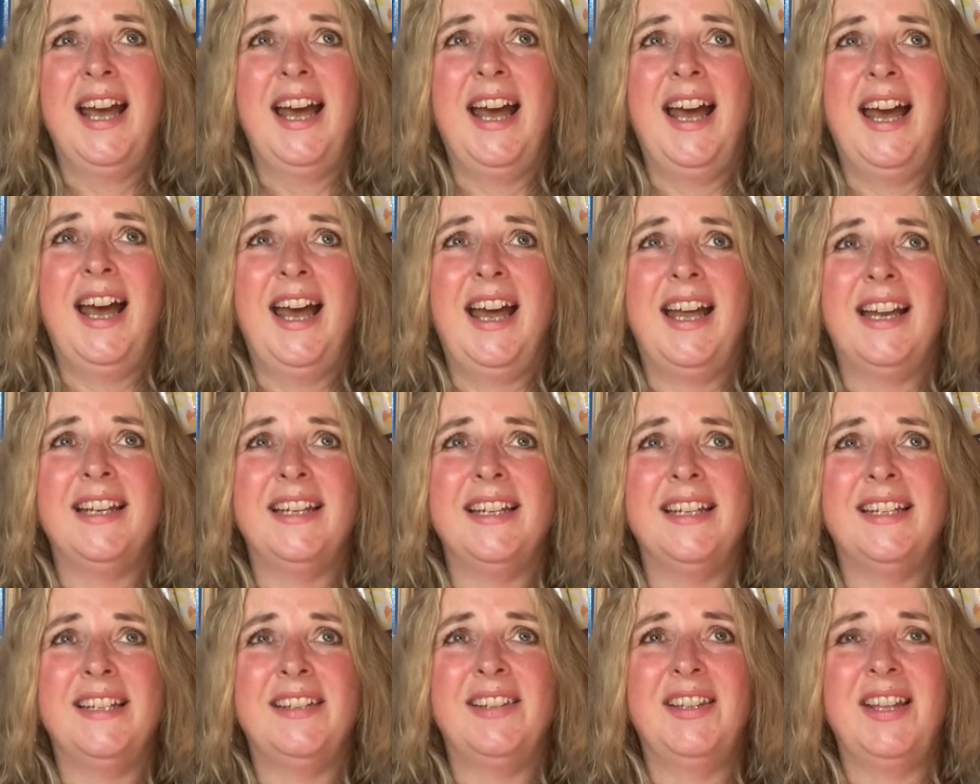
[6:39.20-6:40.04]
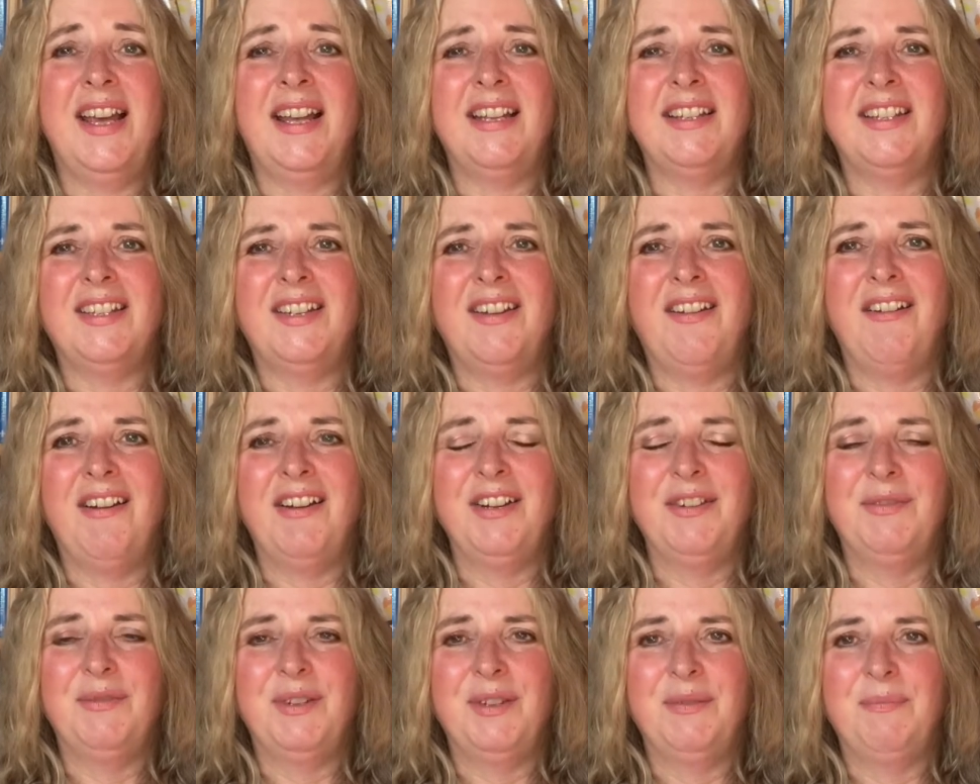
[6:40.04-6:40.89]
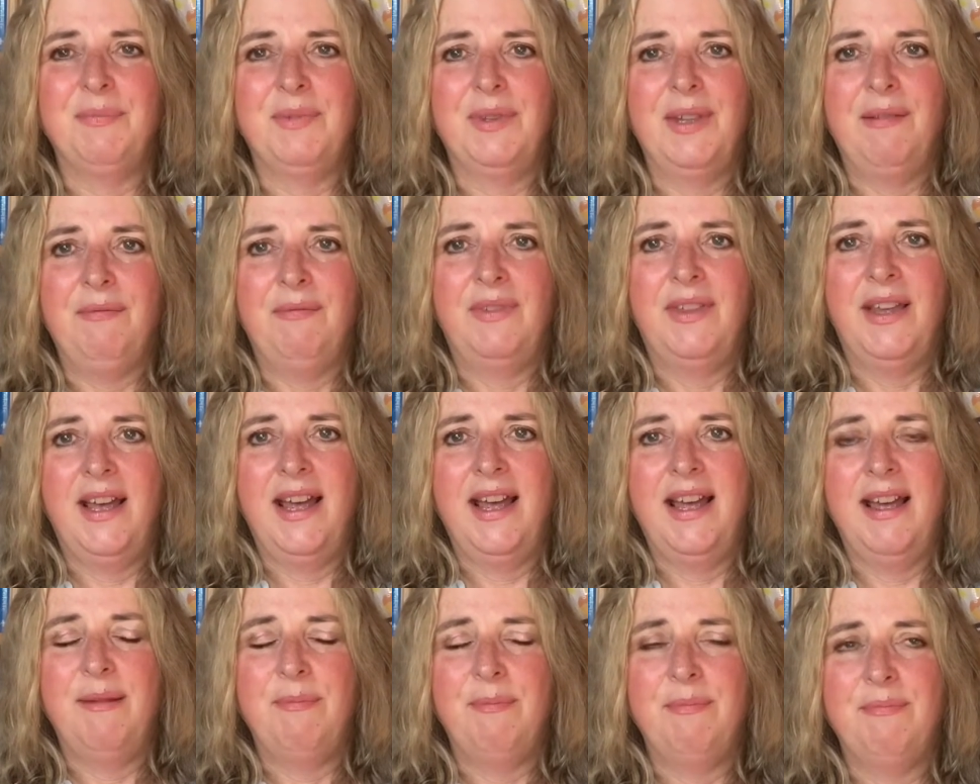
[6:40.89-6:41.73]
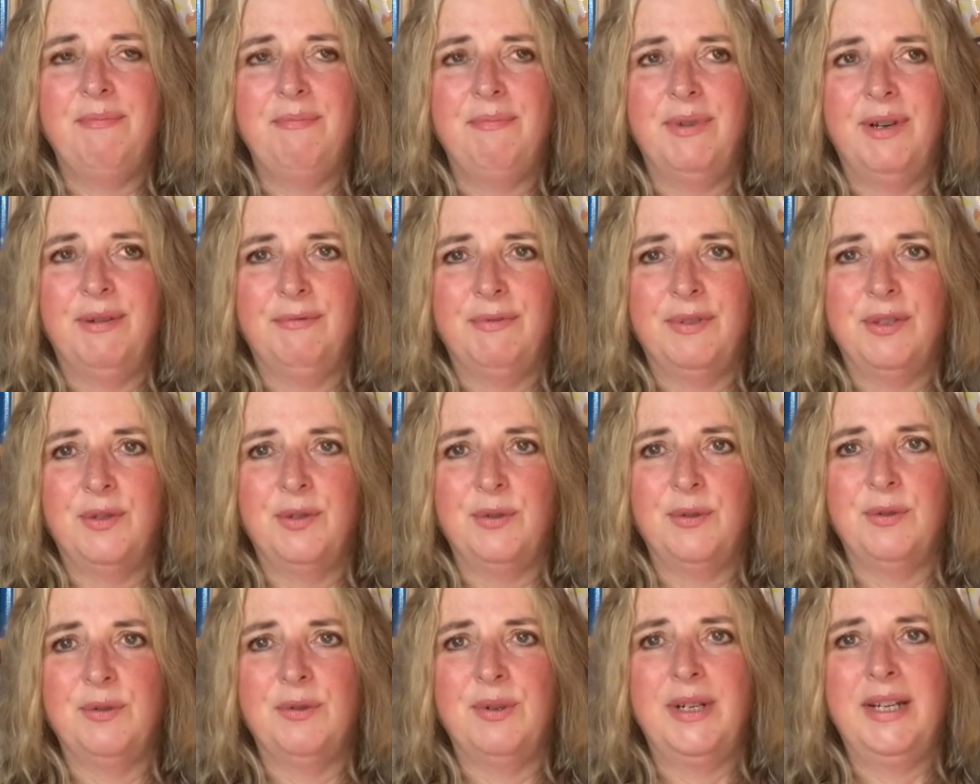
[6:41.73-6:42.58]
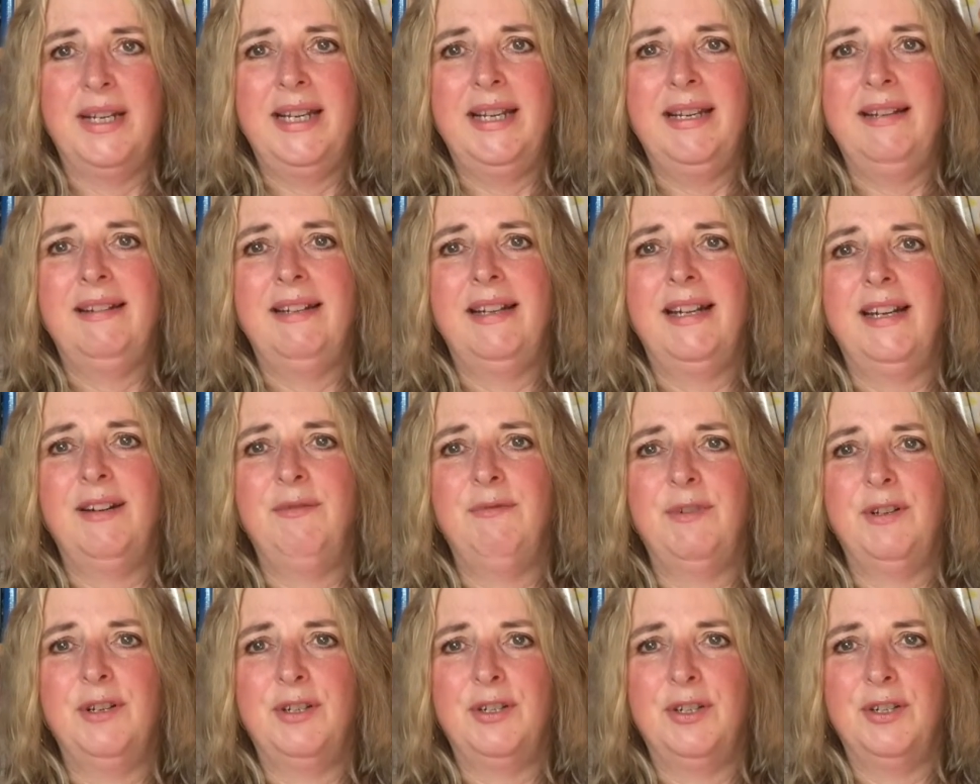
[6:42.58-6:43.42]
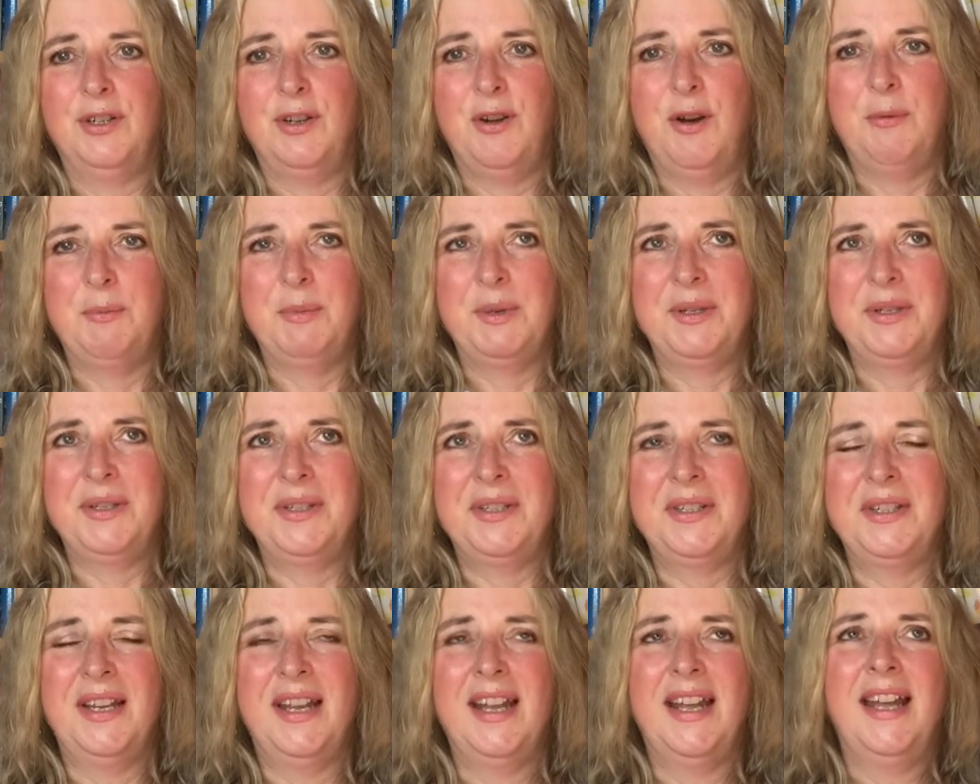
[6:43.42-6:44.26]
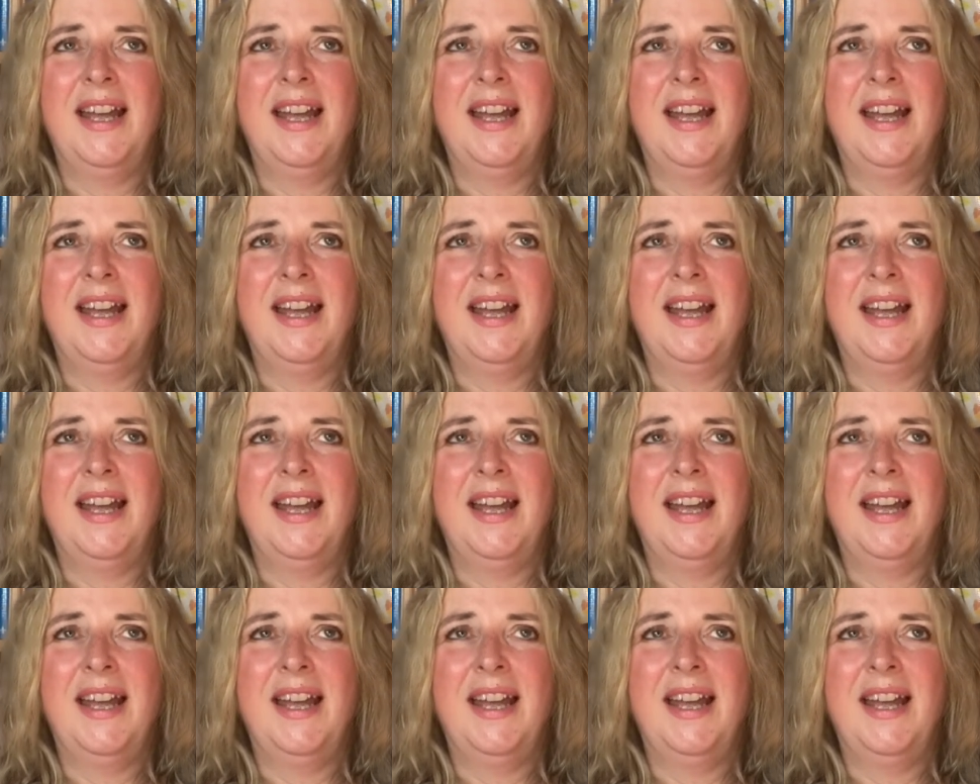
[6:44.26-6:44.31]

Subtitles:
And that's kind of their love story, in inverted commas.